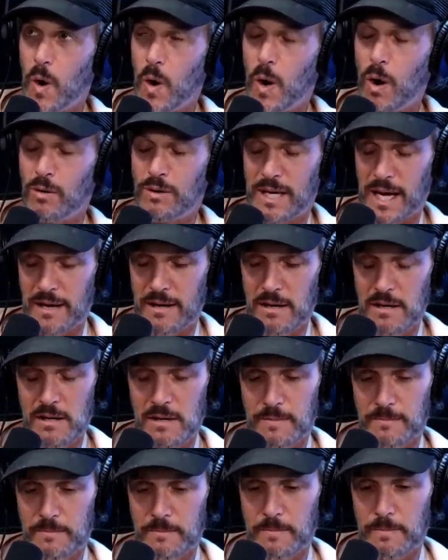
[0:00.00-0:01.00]
okay,
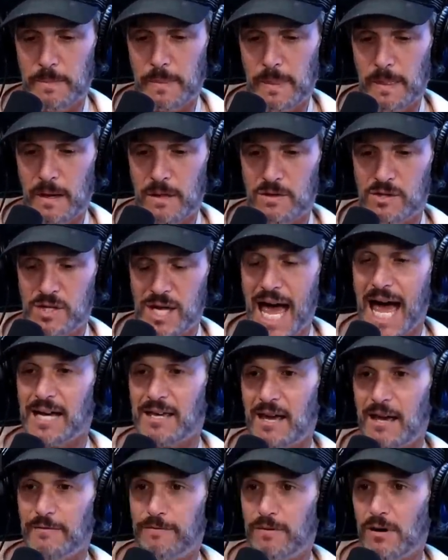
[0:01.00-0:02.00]
Zac
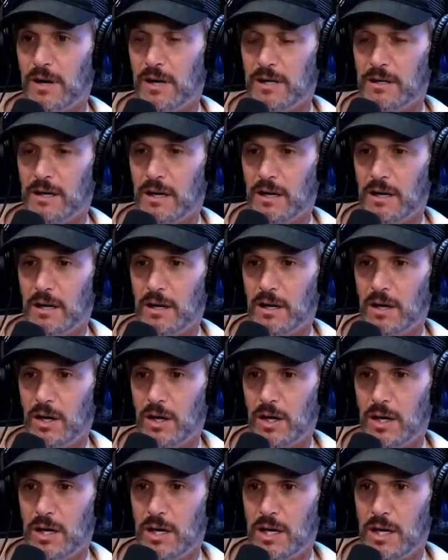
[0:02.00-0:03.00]
Efron
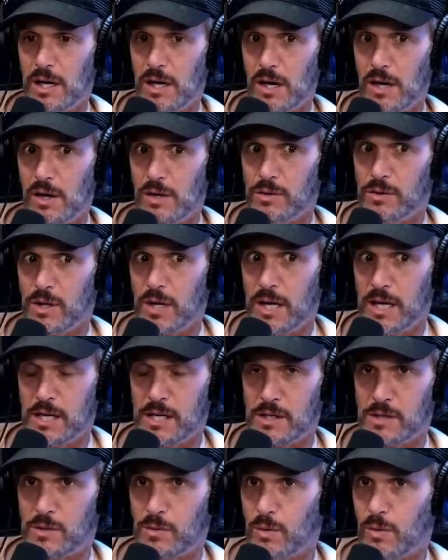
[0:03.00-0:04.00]

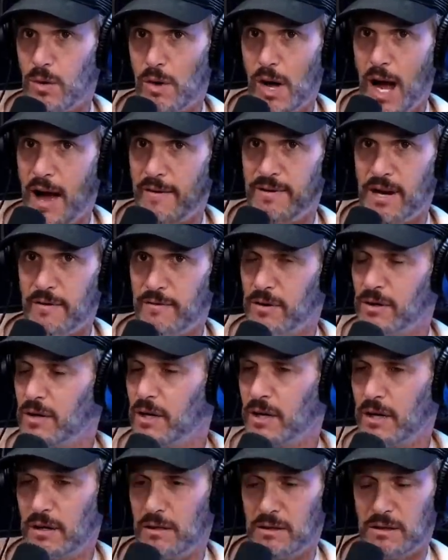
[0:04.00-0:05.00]
is, I've never
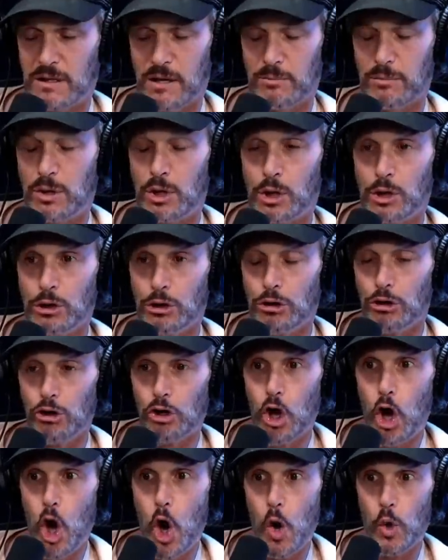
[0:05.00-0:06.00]
come
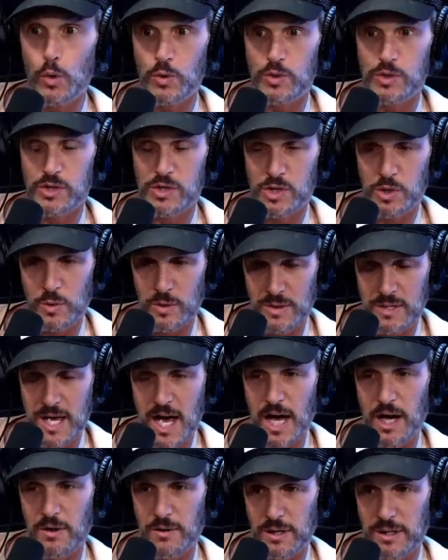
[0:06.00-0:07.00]
close to
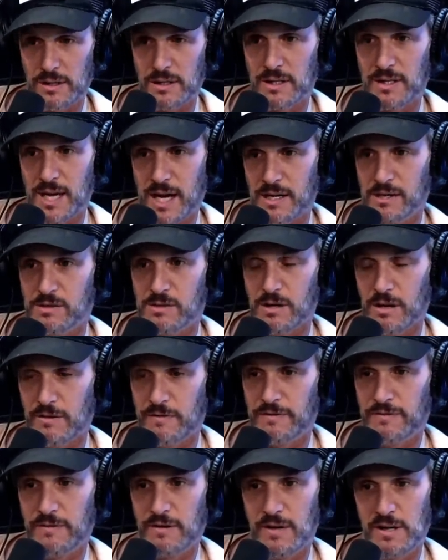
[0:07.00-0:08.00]
encountering the kind of
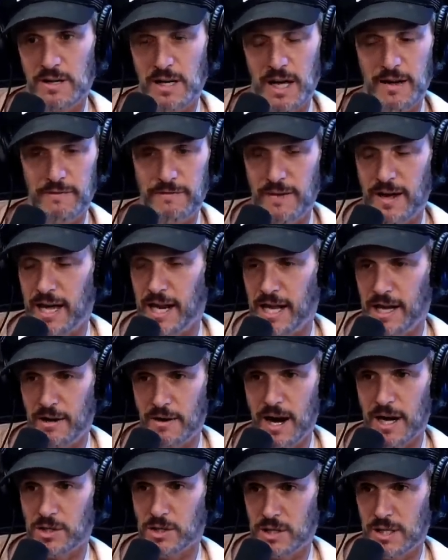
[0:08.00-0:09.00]
stuff and fan
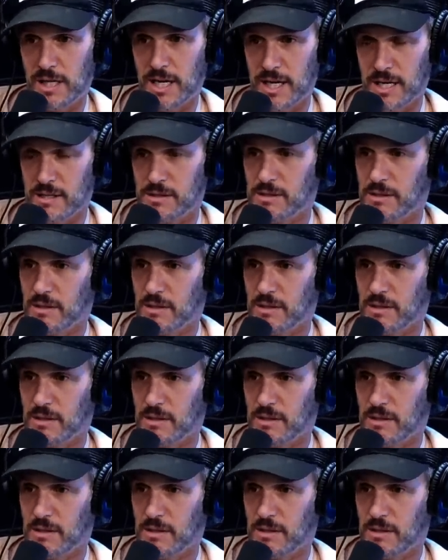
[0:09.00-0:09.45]
interaction he has.